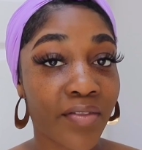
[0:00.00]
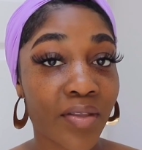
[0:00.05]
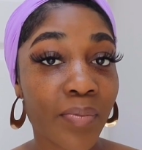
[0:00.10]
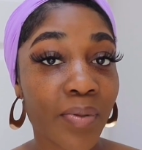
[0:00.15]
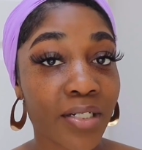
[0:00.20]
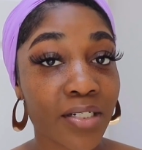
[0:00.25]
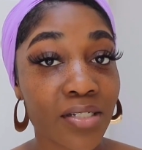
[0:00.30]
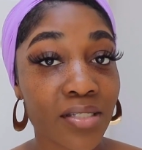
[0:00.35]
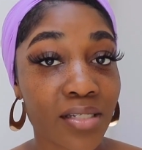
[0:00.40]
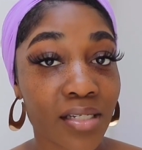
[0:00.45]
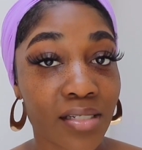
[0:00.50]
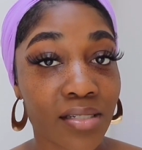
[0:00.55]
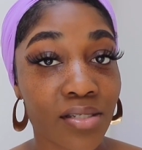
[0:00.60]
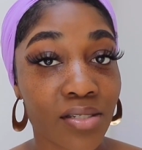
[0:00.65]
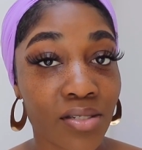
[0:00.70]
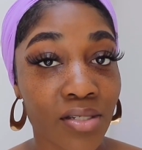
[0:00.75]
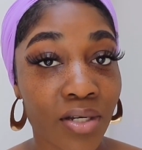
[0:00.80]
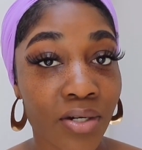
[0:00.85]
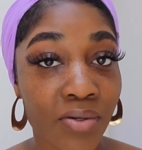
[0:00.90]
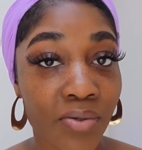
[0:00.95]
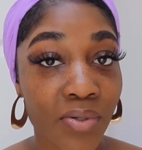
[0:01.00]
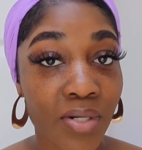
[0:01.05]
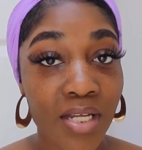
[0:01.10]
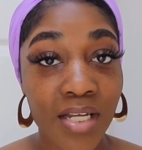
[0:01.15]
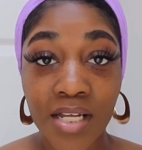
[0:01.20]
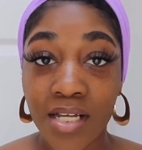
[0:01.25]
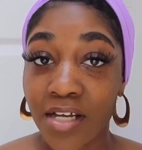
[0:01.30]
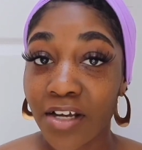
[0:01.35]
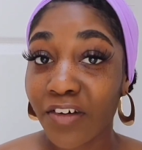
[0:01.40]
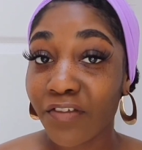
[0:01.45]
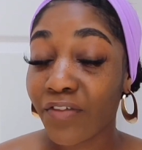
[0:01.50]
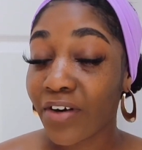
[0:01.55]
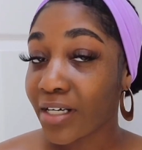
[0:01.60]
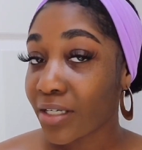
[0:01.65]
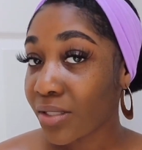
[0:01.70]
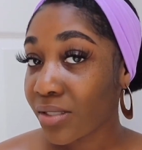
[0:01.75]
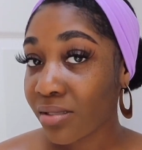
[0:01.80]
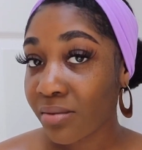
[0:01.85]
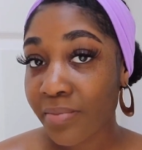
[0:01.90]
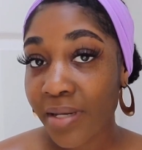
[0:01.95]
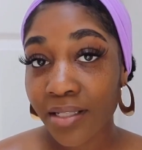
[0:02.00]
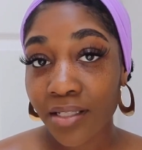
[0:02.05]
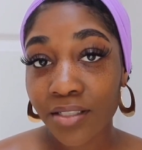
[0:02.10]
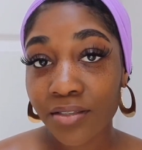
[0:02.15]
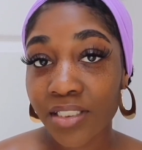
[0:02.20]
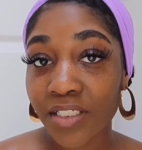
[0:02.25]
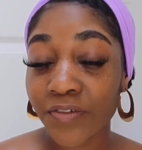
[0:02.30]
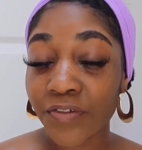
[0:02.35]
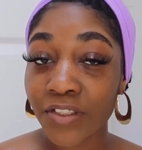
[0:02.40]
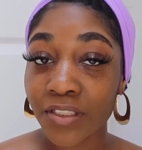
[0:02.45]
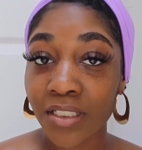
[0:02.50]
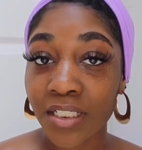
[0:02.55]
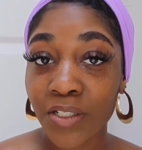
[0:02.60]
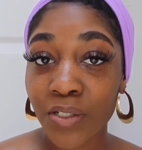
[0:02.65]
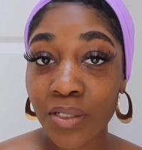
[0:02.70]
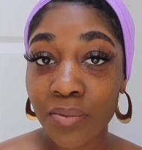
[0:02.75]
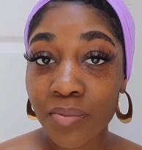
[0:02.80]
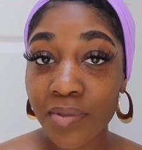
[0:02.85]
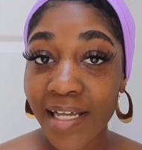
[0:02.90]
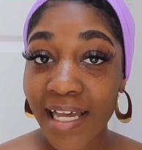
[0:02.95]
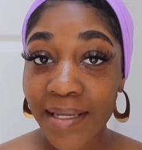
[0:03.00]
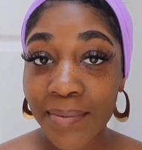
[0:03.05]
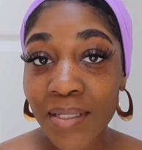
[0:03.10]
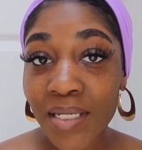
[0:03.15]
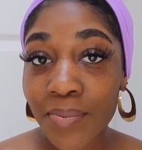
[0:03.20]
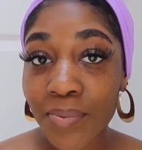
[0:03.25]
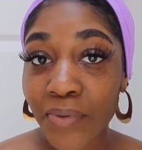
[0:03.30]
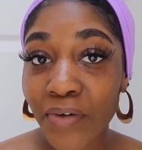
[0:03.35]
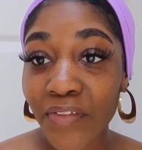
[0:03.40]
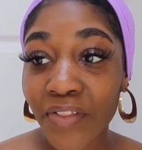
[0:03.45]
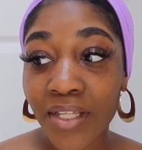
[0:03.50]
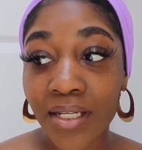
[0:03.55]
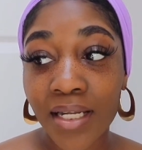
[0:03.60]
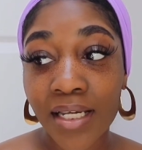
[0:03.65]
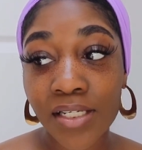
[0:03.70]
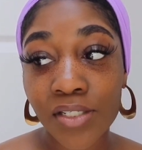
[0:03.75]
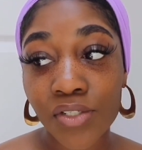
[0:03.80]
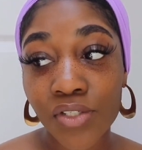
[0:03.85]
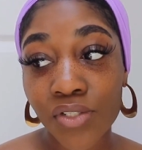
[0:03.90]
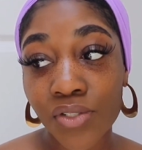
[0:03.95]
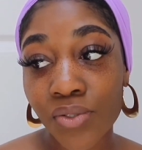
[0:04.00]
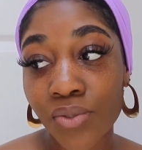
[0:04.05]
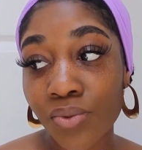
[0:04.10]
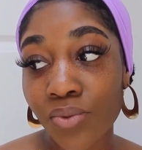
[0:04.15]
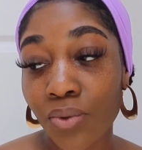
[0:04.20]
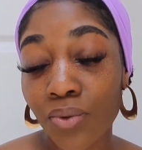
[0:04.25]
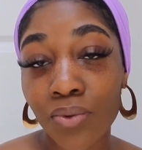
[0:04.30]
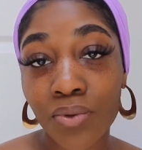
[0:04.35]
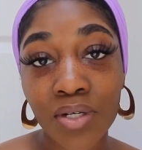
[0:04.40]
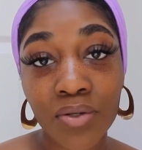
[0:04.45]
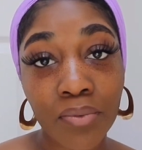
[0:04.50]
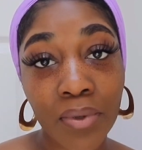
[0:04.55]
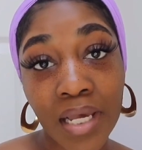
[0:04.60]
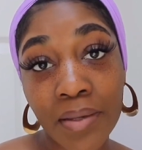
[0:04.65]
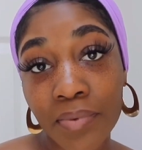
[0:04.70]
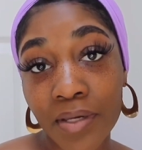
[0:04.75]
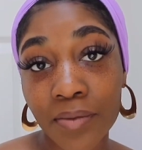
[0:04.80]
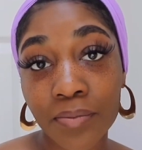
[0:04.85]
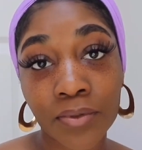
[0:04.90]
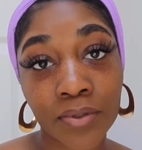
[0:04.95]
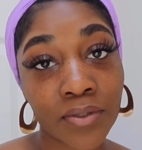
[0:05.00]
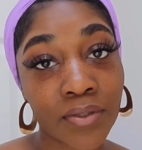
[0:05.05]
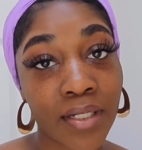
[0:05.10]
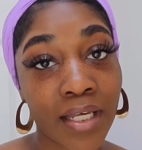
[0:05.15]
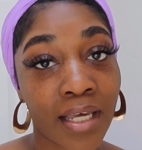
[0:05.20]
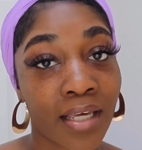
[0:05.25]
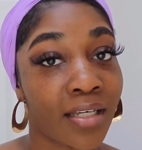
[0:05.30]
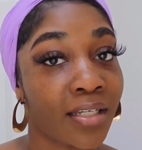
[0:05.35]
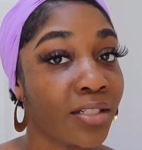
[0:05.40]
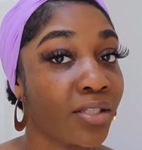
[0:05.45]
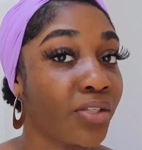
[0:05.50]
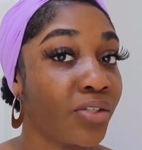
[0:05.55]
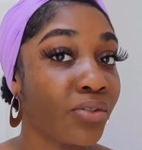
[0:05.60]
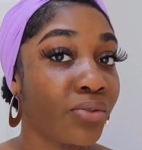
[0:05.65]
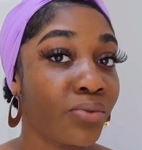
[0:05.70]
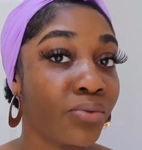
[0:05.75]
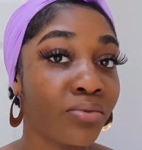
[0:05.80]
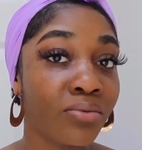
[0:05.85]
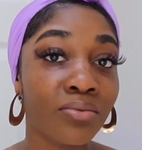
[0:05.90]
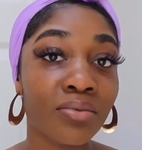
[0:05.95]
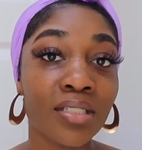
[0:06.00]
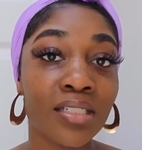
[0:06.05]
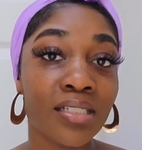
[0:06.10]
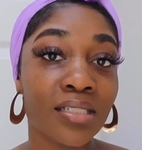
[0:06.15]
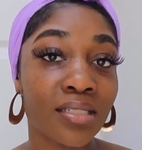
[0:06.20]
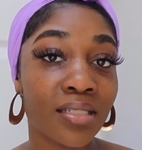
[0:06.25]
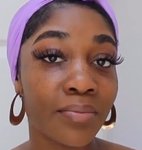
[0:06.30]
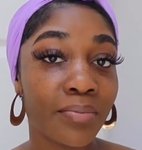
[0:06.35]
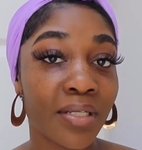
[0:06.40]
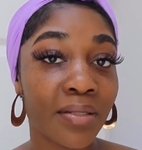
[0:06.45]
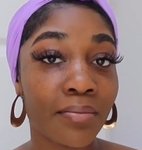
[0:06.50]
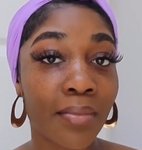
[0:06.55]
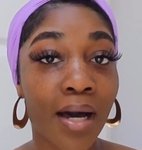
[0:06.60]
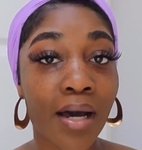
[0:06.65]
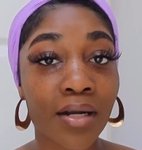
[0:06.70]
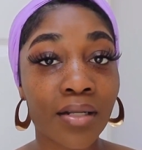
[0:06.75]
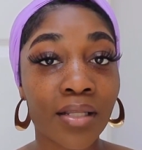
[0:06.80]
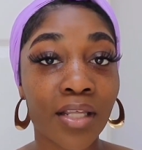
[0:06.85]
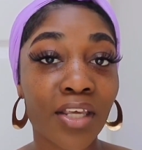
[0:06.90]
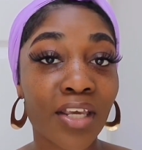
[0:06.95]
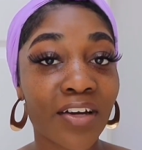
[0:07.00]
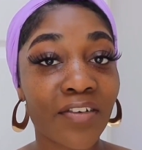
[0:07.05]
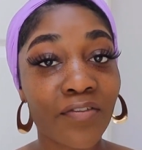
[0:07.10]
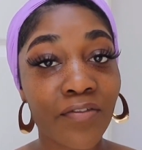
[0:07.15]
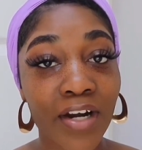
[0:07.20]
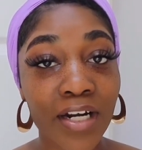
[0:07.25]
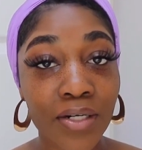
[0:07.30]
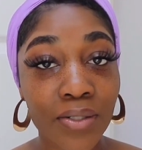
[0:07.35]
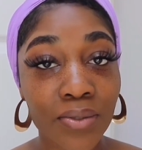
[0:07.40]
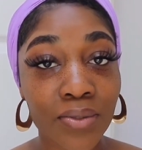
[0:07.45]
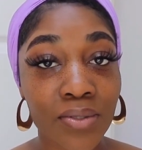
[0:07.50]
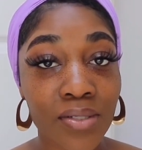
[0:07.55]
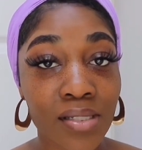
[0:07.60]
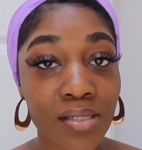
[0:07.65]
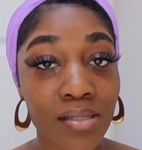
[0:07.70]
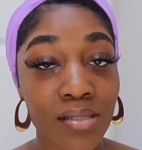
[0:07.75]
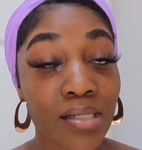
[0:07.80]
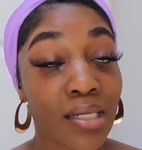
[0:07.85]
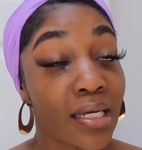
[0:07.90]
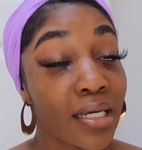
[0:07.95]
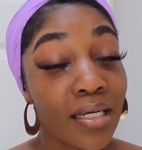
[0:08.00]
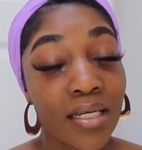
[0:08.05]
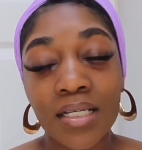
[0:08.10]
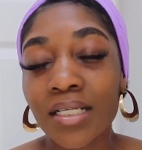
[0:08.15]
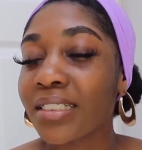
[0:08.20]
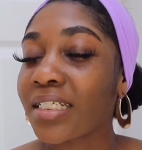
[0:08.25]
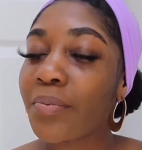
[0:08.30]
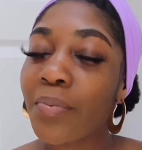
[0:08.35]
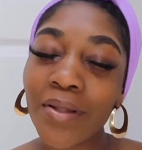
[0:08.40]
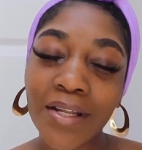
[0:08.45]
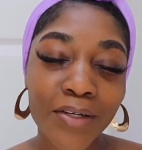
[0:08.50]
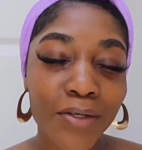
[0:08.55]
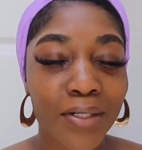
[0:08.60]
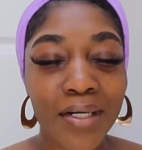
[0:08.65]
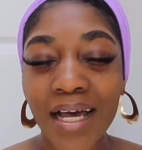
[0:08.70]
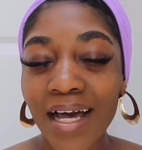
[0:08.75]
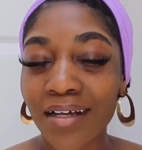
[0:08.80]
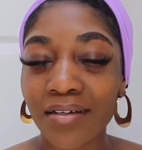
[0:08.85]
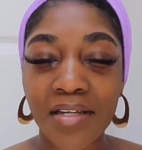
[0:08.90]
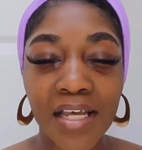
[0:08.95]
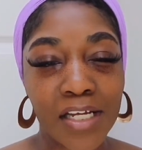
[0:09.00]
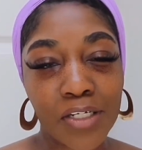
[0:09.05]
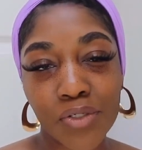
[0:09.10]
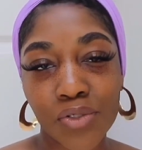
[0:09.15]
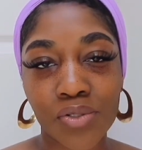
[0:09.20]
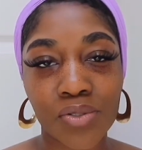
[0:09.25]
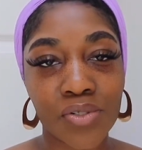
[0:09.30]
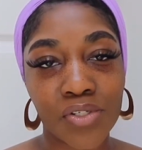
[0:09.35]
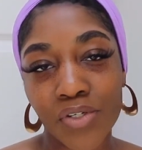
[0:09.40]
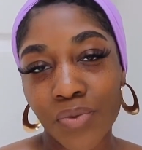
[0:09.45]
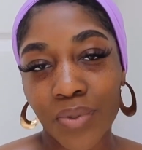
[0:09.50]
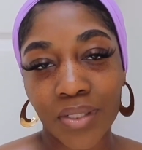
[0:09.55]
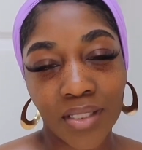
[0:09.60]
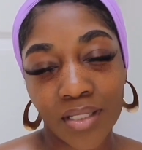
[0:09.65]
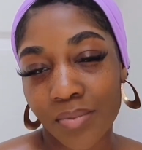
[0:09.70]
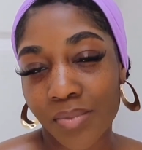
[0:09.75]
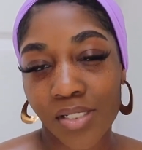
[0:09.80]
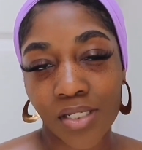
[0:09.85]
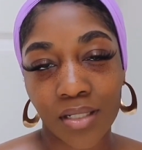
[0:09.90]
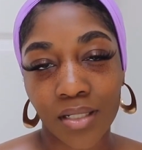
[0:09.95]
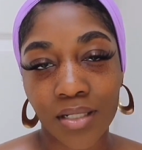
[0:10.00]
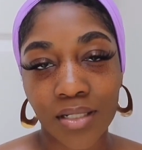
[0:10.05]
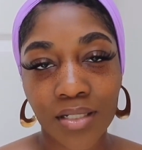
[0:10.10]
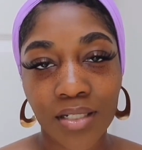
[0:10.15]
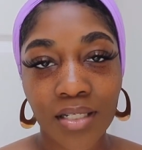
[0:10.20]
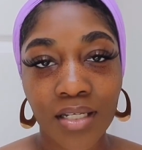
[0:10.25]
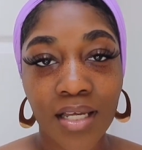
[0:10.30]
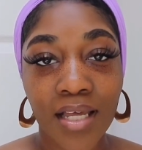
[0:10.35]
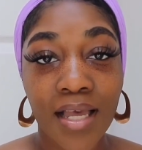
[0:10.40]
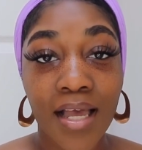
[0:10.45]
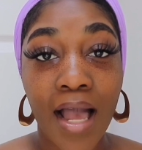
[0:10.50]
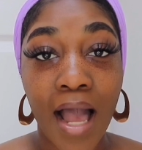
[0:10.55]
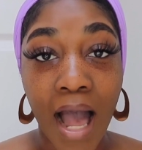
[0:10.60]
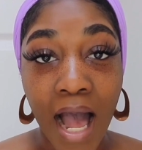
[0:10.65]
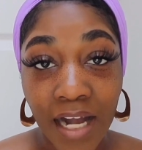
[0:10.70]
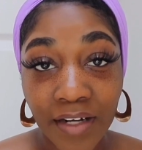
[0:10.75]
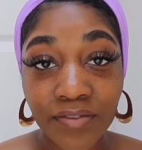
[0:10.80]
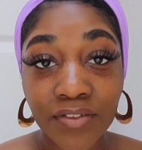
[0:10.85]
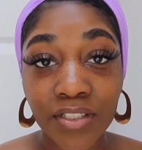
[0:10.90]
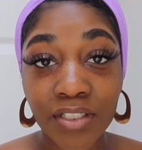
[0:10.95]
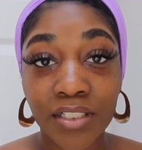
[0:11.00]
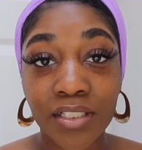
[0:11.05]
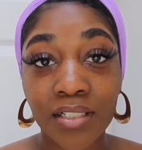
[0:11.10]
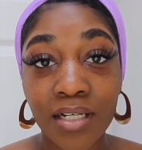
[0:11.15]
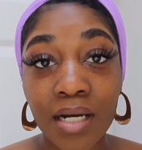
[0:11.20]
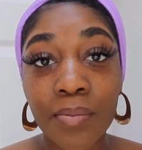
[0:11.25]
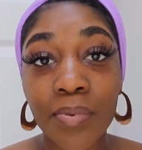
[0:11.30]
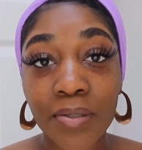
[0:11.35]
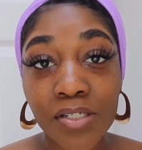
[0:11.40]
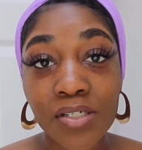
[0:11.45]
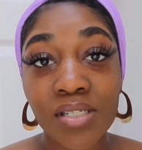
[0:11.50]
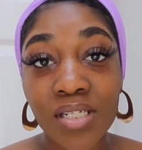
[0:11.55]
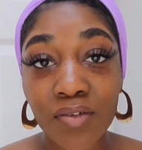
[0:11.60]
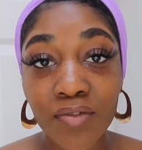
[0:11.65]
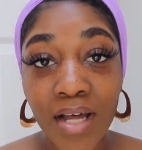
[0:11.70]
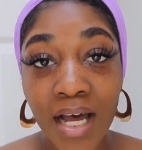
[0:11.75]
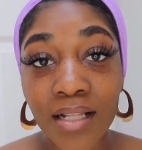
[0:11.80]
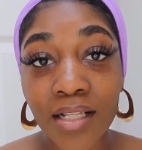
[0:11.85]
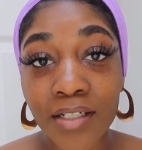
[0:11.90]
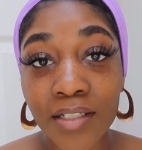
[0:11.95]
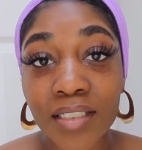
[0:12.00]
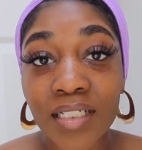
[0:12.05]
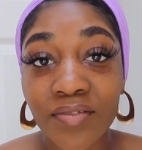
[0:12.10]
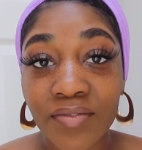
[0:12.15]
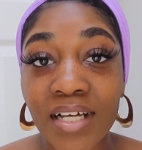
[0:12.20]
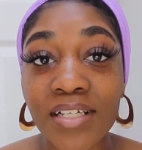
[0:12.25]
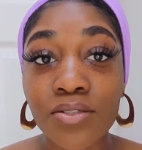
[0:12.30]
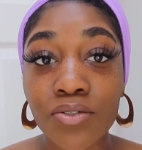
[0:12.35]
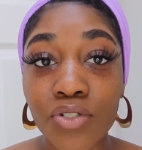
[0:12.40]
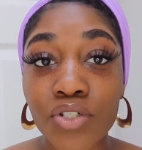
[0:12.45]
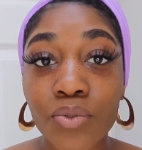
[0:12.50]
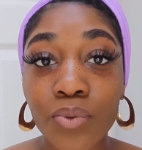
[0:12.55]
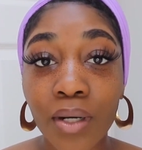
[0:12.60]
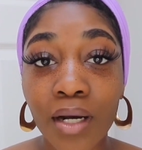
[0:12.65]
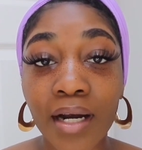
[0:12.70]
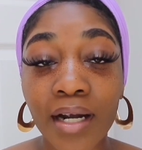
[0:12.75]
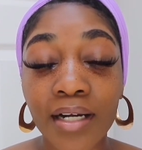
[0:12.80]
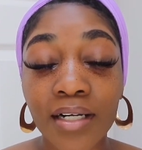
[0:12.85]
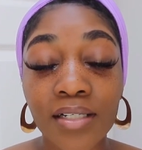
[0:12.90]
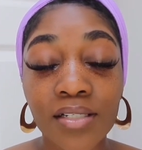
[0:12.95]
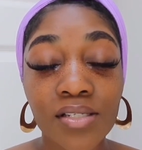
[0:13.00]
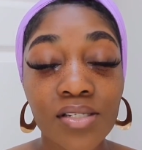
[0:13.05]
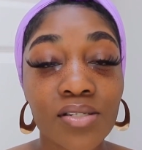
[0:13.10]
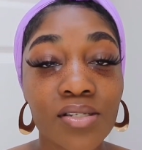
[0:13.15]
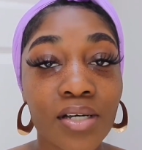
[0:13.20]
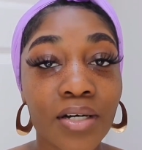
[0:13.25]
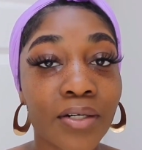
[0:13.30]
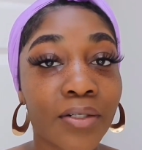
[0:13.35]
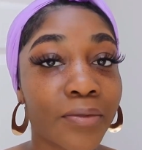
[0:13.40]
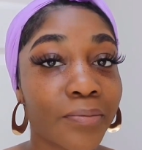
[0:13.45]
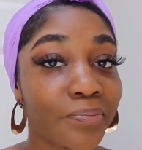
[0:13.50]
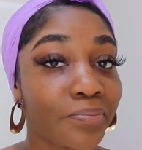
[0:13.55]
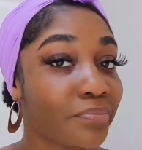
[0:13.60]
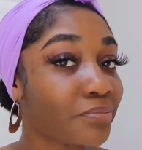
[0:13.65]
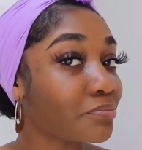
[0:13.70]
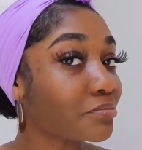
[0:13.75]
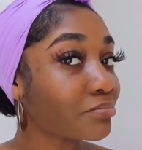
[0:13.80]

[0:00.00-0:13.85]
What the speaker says: the person. So freckles may look differently on black people than they do on white people, and you need to be modeling your freckles depending on how natural you want them to look after a person of color, if that's what you are. So